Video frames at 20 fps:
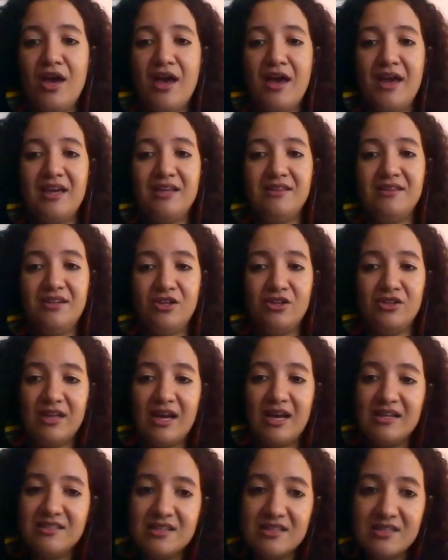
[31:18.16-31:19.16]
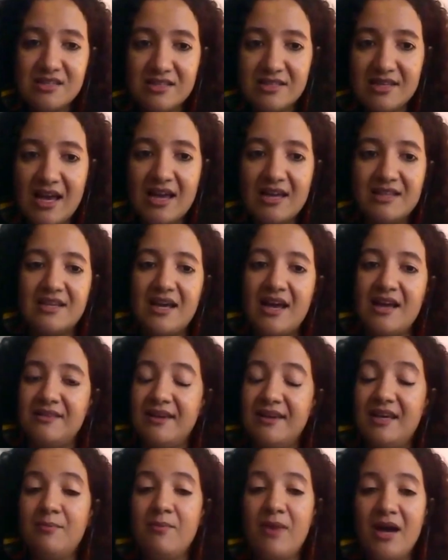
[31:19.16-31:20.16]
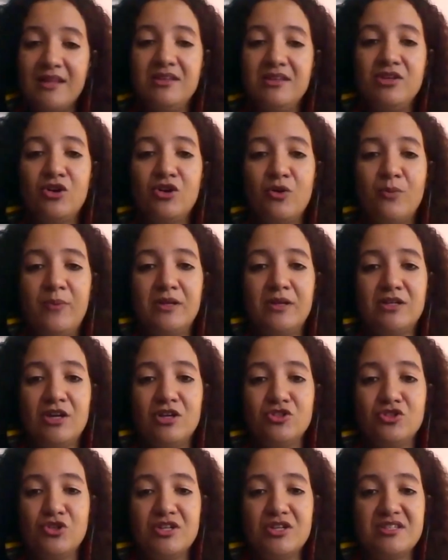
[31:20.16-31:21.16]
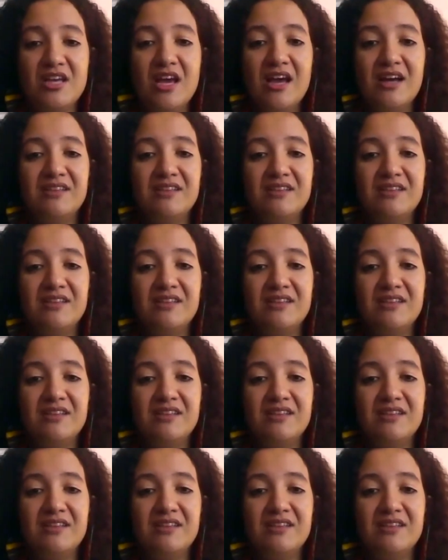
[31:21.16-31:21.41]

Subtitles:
In the United States and in many European countries,